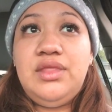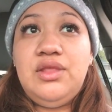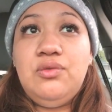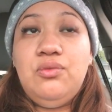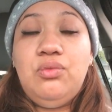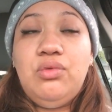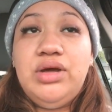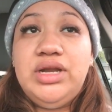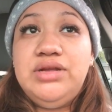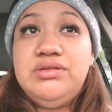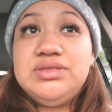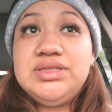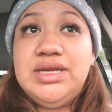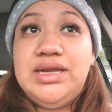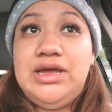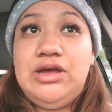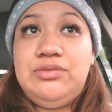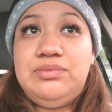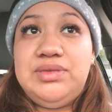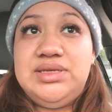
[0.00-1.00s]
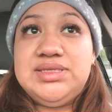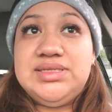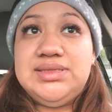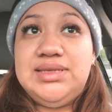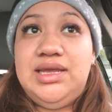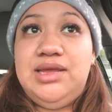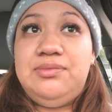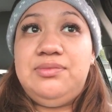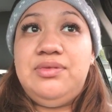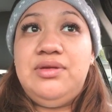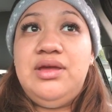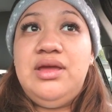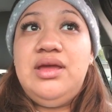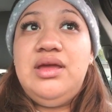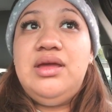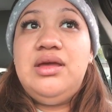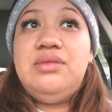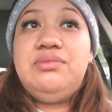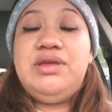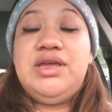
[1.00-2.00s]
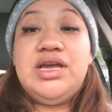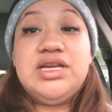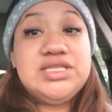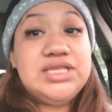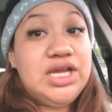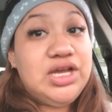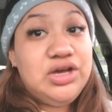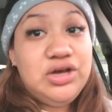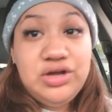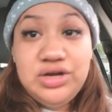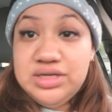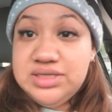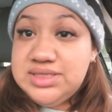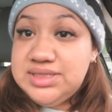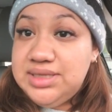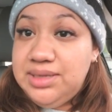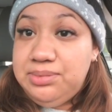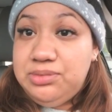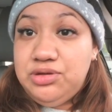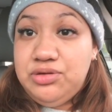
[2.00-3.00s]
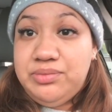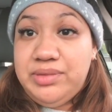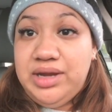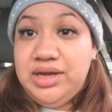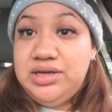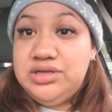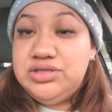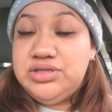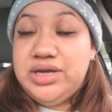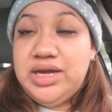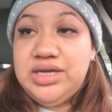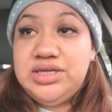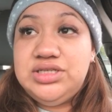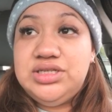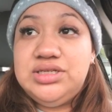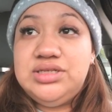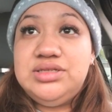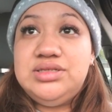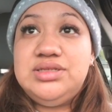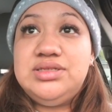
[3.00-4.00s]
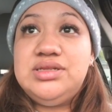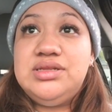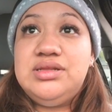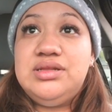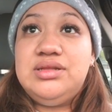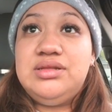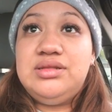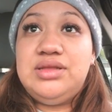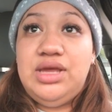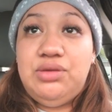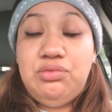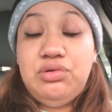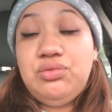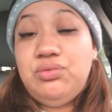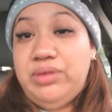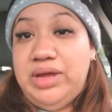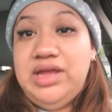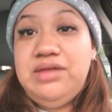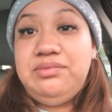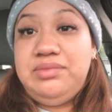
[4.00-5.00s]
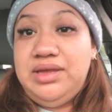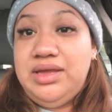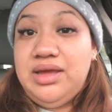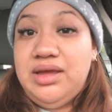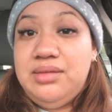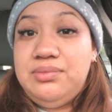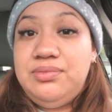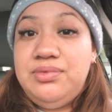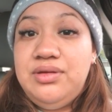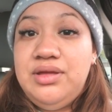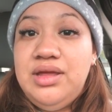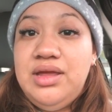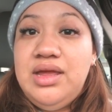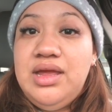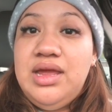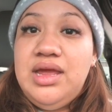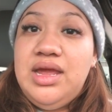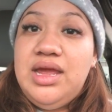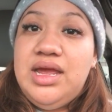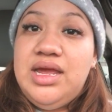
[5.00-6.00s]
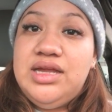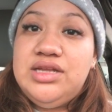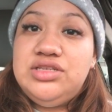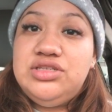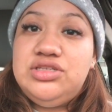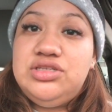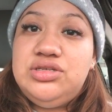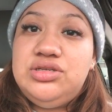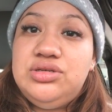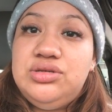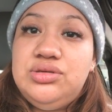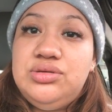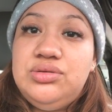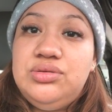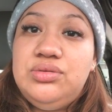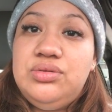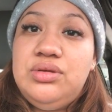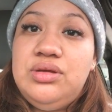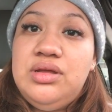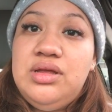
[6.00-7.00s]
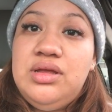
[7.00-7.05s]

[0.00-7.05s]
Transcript: one, it was gonna help me sleep, because I couldn't sleep through my contractions. They would wake me up. And two,